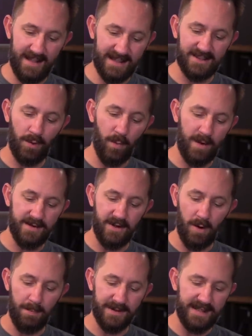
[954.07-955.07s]
That's the one
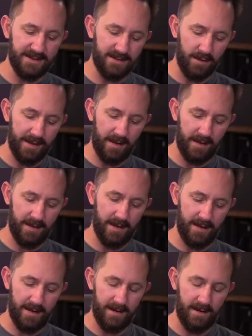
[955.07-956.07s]
dope, but that's only on
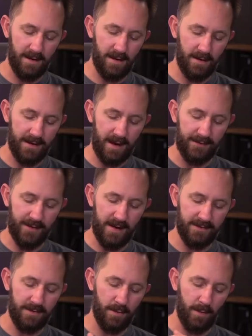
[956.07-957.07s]
the, you know, on the off chance you're a